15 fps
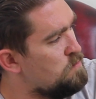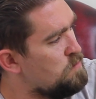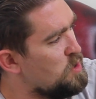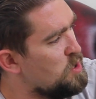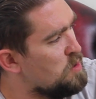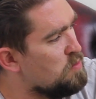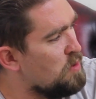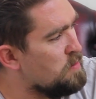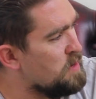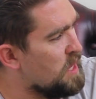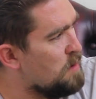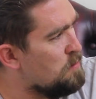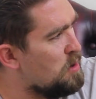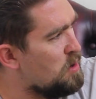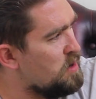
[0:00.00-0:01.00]
You could probably get
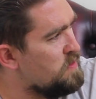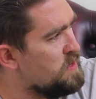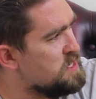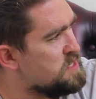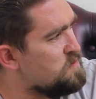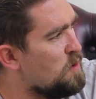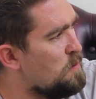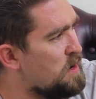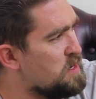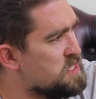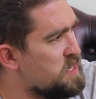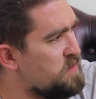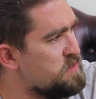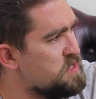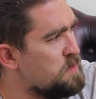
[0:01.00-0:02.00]
a bottle of this for about
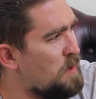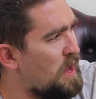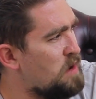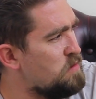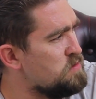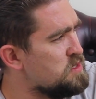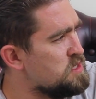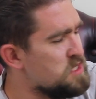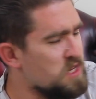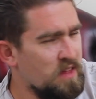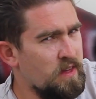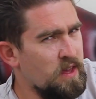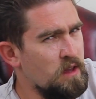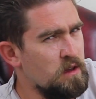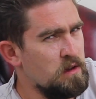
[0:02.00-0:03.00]
£70, I
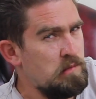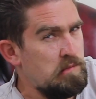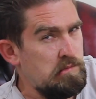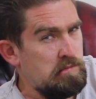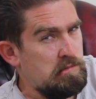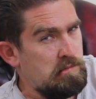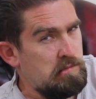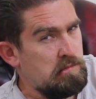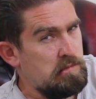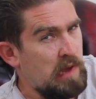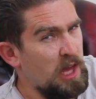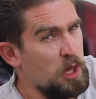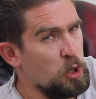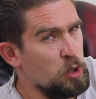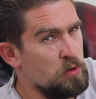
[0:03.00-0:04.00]
think,
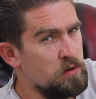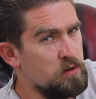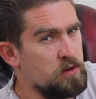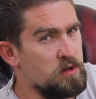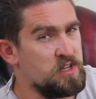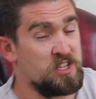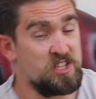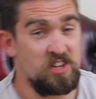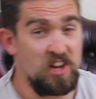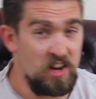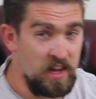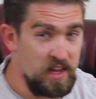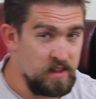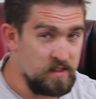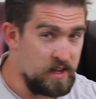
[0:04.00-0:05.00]
ish,
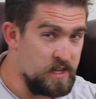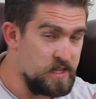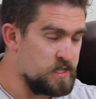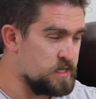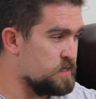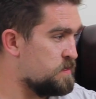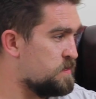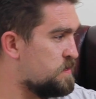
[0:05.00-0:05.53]
sterling, that is.